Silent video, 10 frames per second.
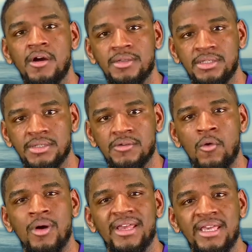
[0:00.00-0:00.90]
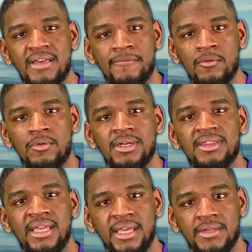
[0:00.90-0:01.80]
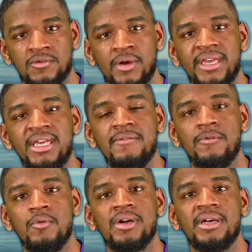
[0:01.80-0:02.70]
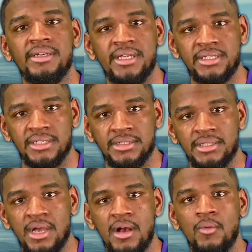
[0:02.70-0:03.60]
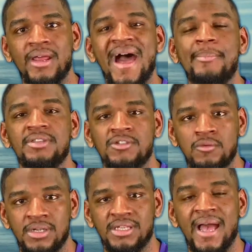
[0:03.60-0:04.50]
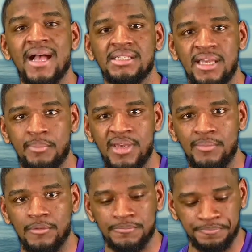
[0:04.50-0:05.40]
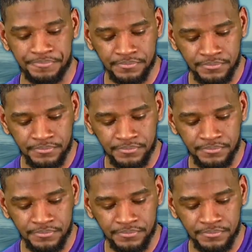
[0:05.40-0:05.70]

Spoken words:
curses or evil things or evil conditions would happen to us as a people.